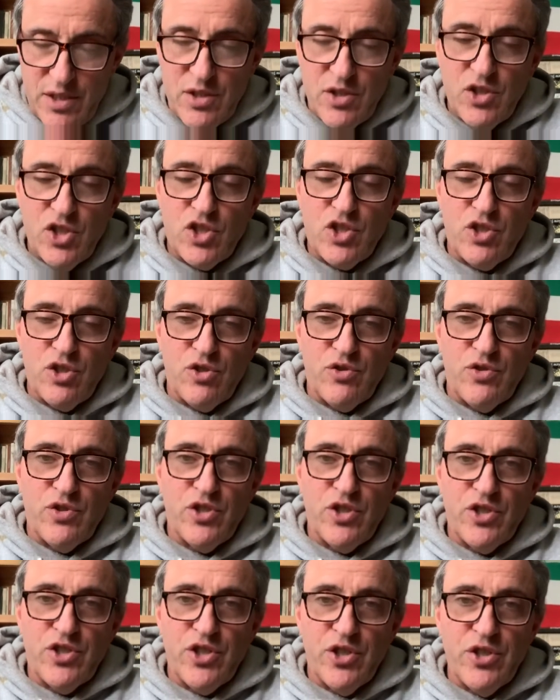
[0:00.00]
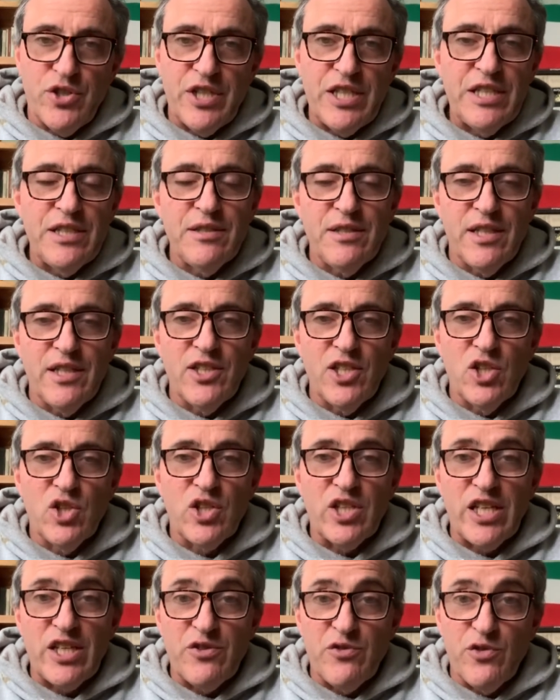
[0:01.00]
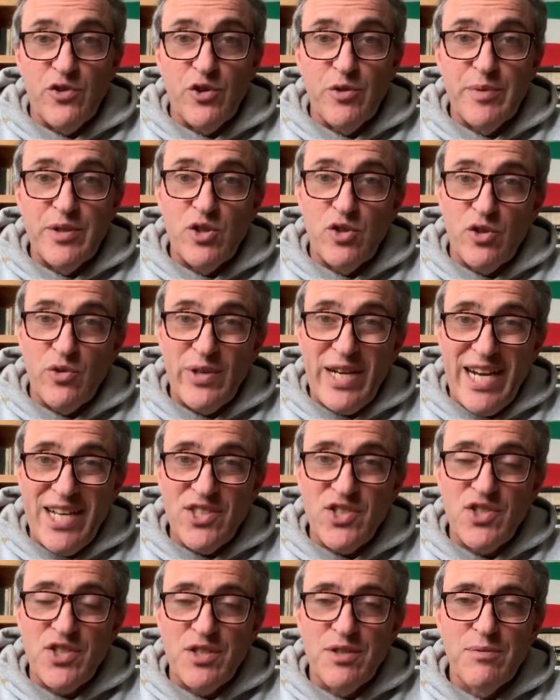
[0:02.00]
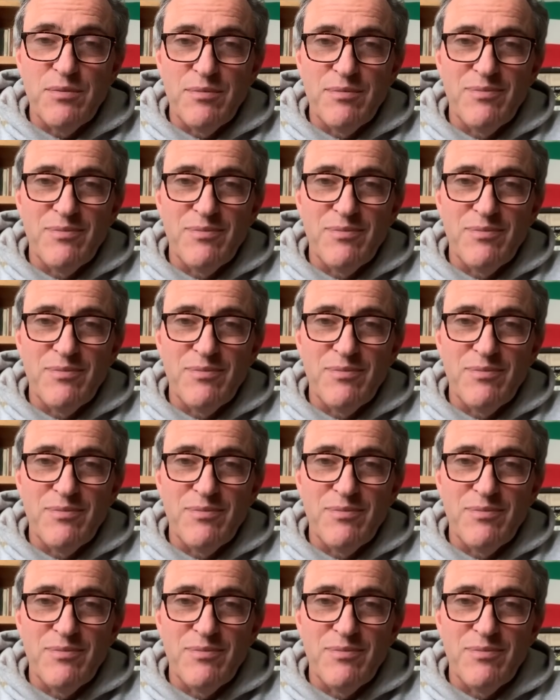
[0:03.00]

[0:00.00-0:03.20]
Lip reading: The children are dirty, and they look like vermin or rats.